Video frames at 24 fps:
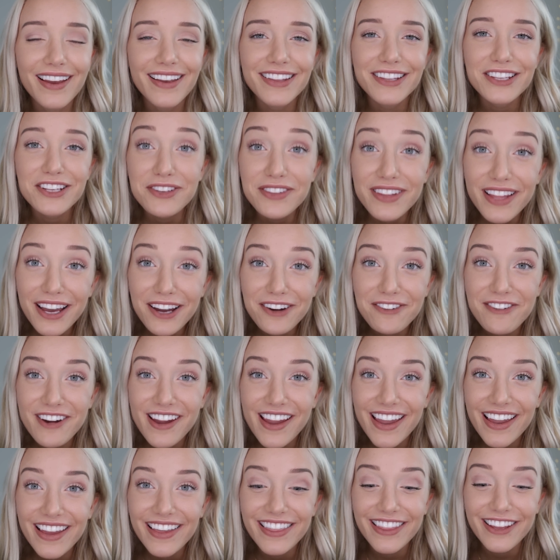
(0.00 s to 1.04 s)
So that
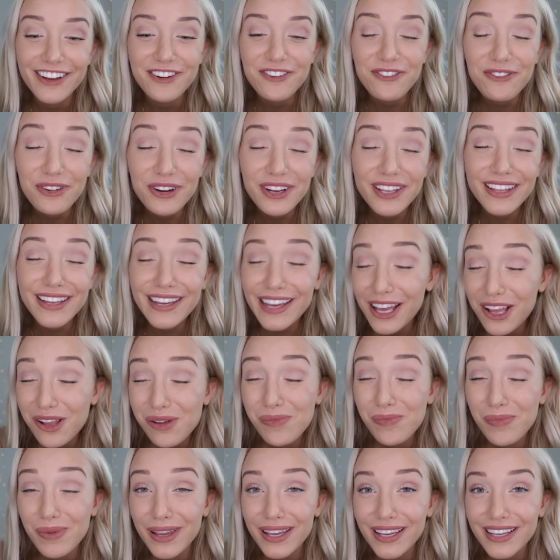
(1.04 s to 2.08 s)
way, they're really
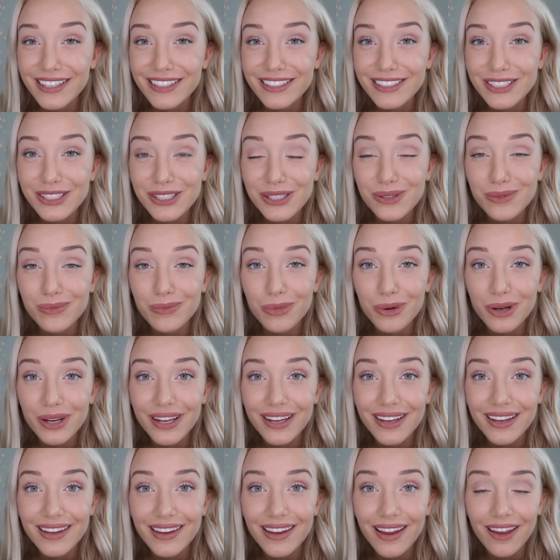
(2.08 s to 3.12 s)
helping to
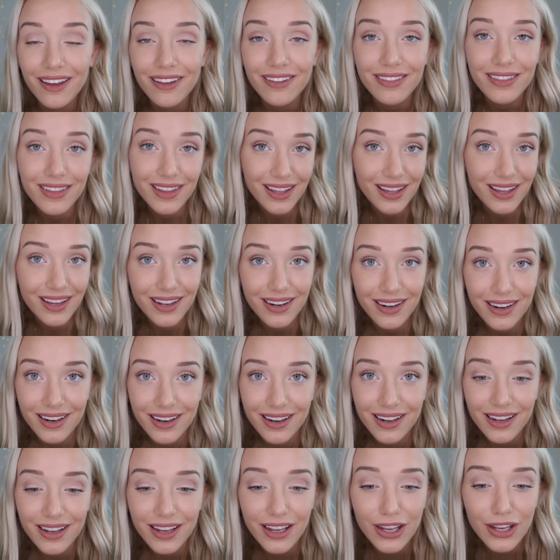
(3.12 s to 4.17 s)
bring healthy
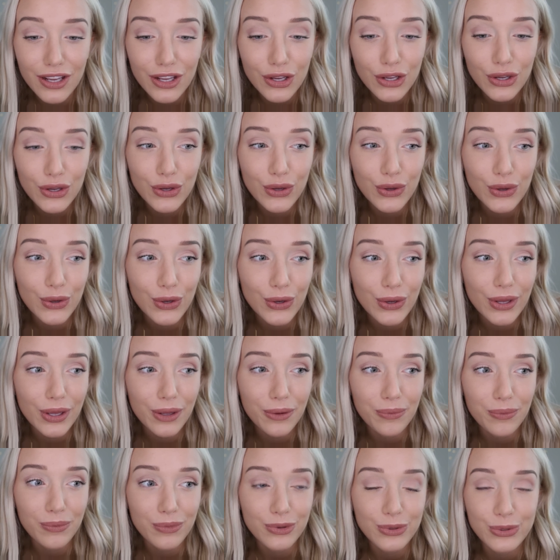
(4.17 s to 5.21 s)
eating
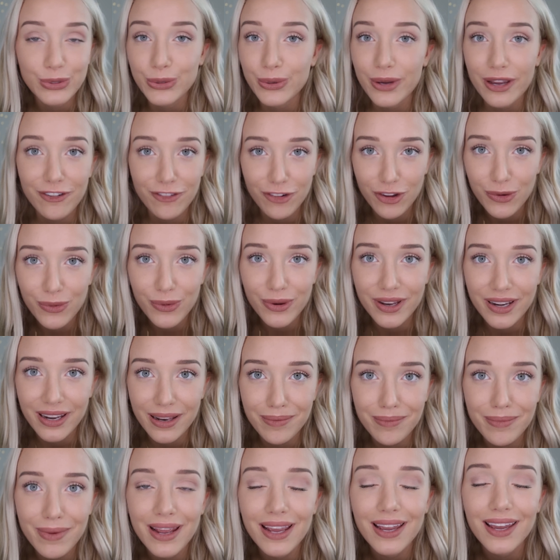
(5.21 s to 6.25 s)
to everyone
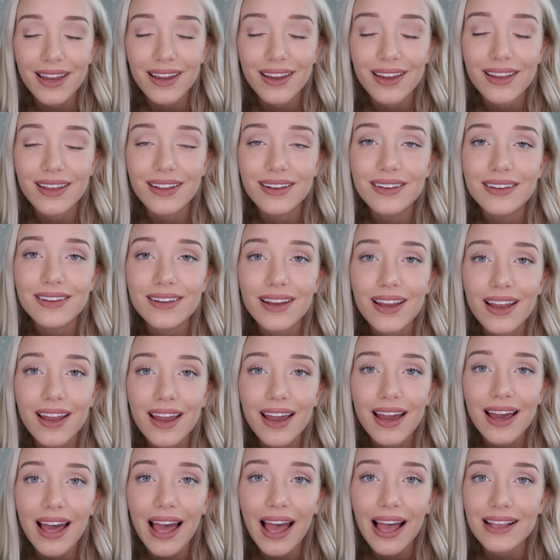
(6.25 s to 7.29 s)
and making it
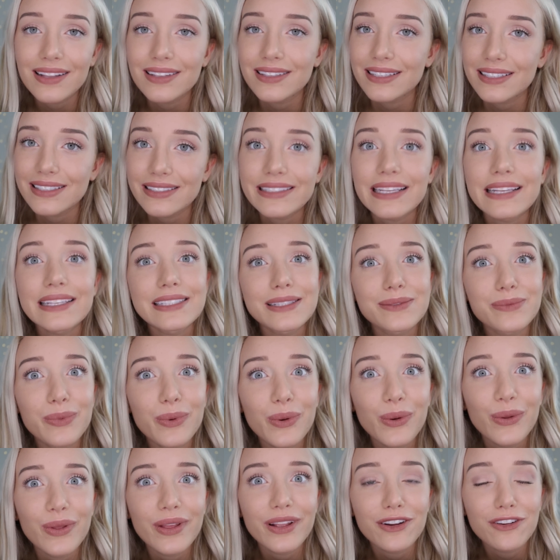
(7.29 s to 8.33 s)
as
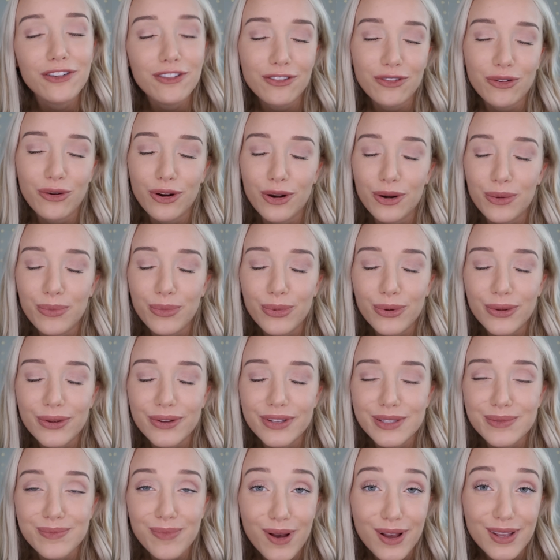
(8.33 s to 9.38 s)
accessible and affordable
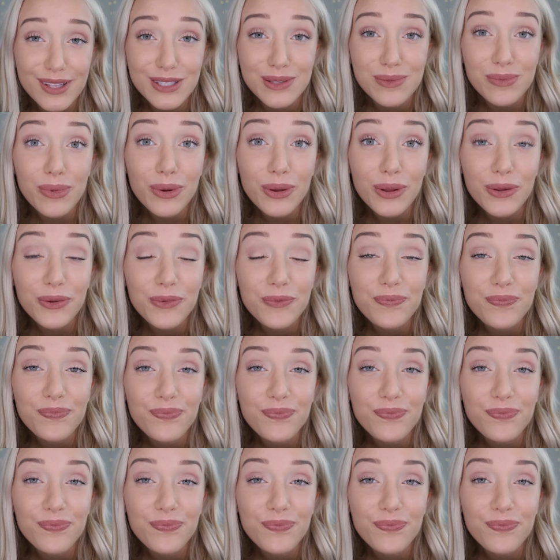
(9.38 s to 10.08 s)
as possible.